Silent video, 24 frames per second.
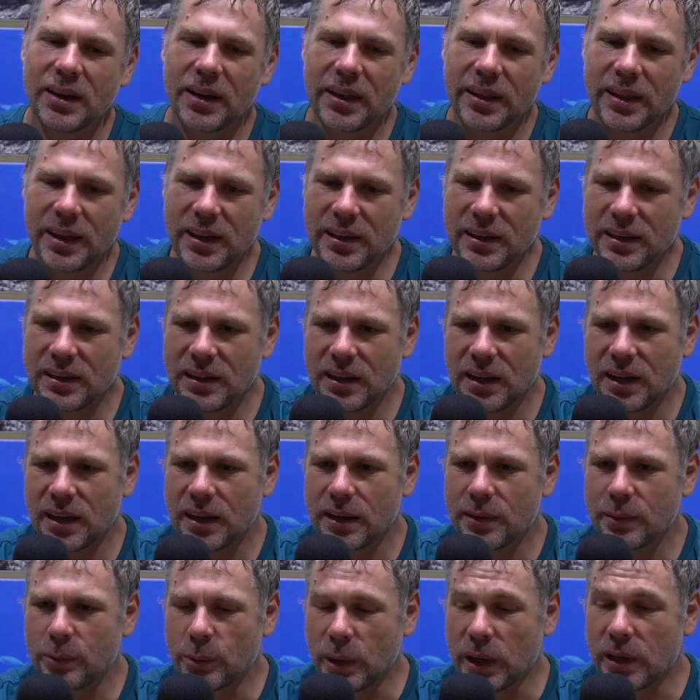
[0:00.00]
I then
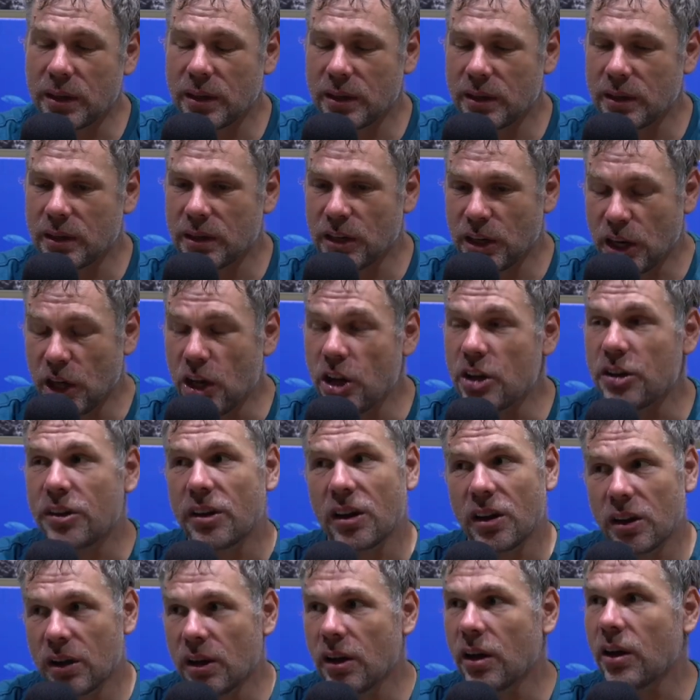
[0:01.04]
like went and learned
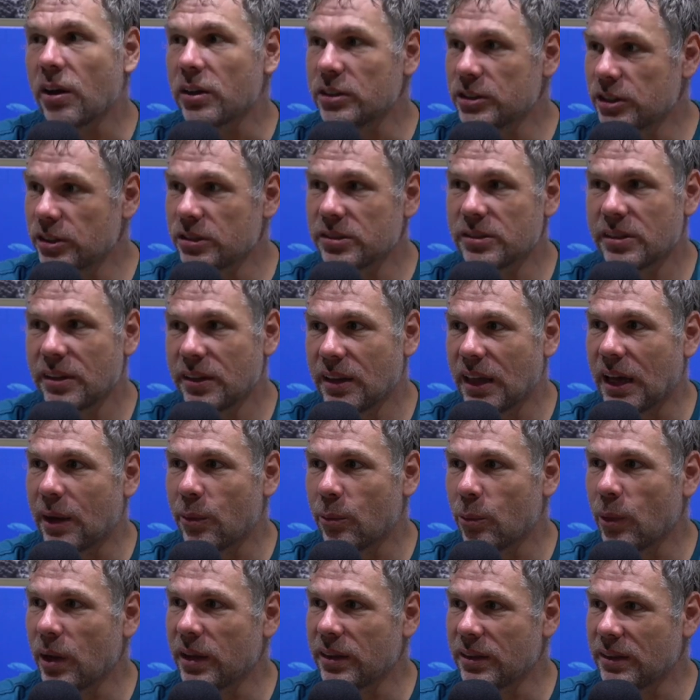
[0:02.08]
a lot just in that
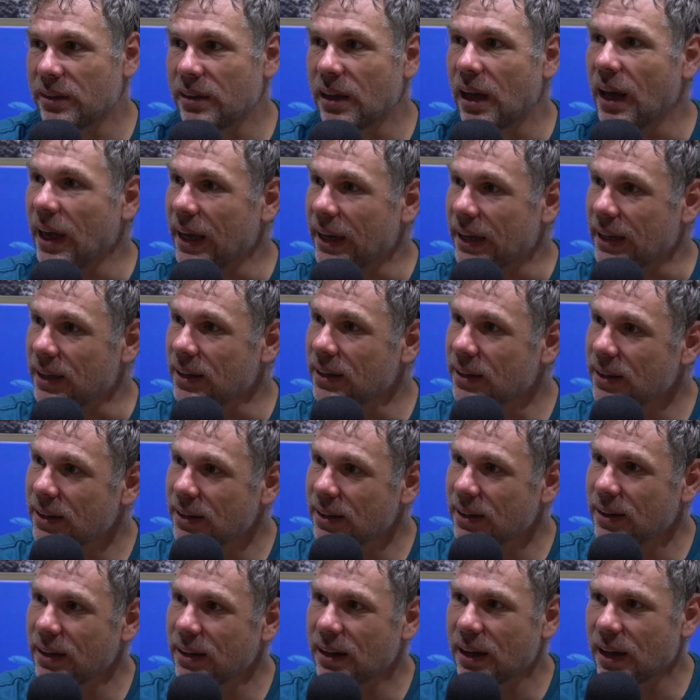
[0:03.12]
one day
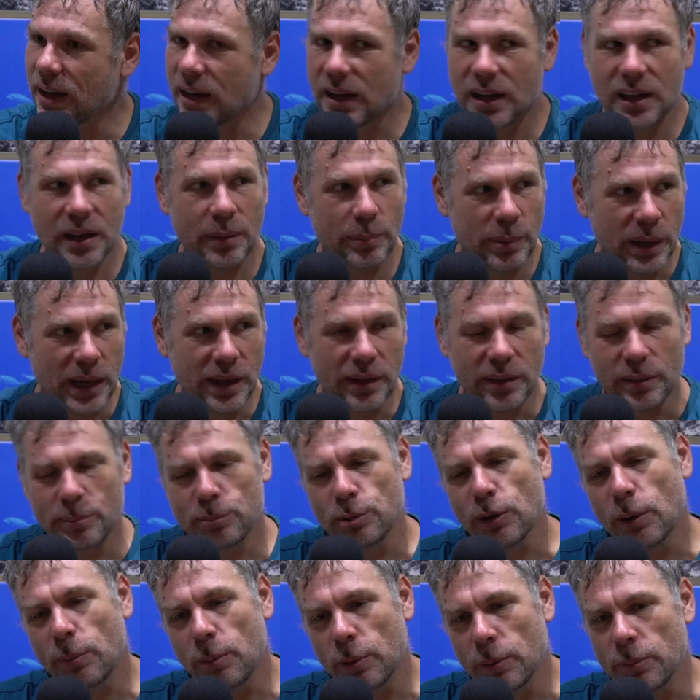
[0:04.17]
uh, about the
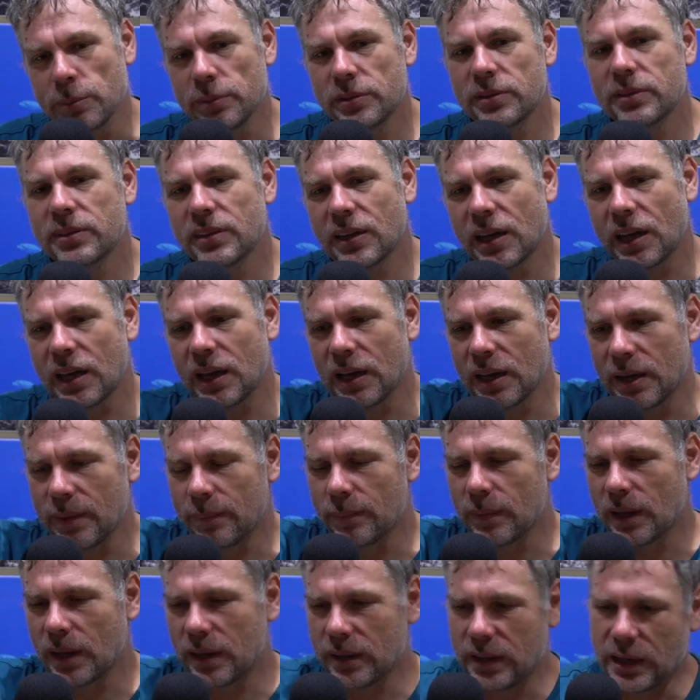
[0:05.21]
problems, um,
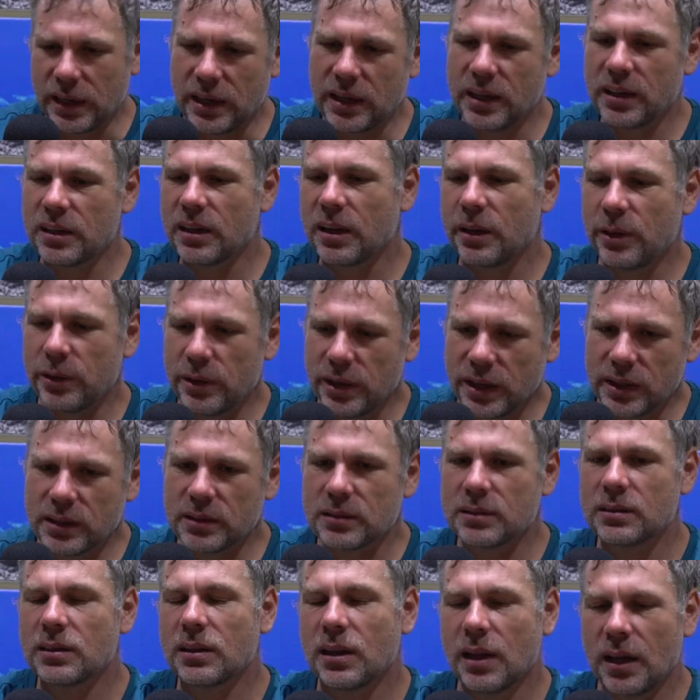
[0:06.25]
and then included
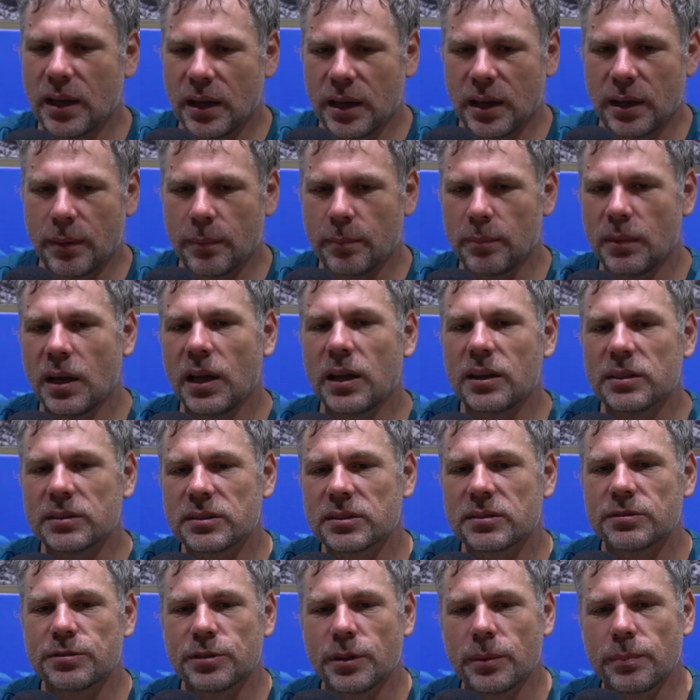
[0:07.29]
um, links
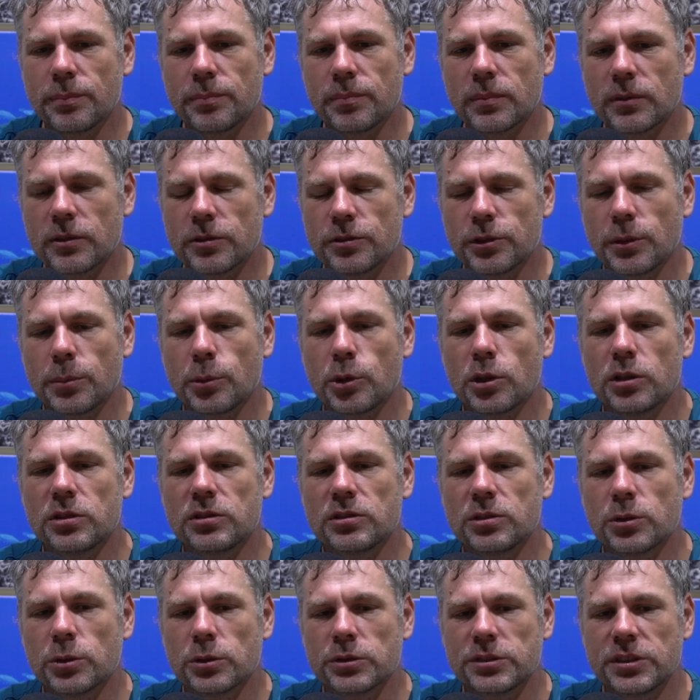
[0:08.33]
from from good
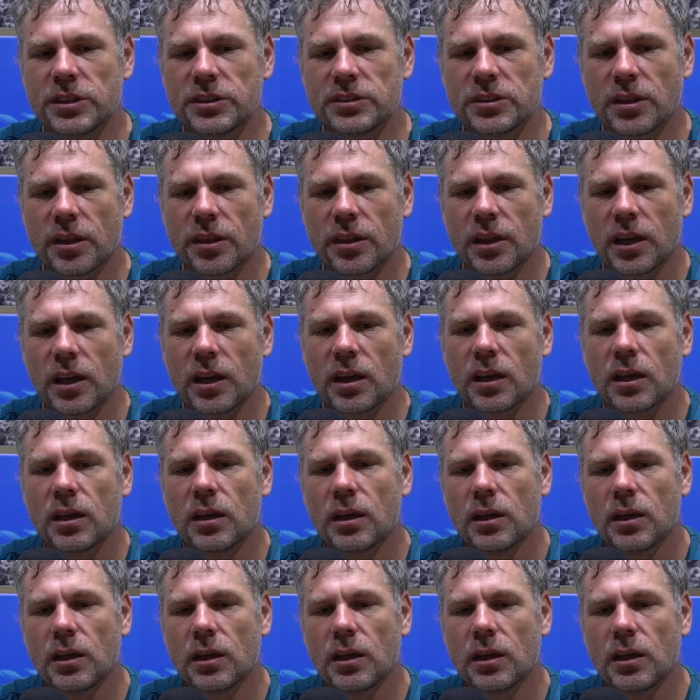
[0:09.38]
sources, I think.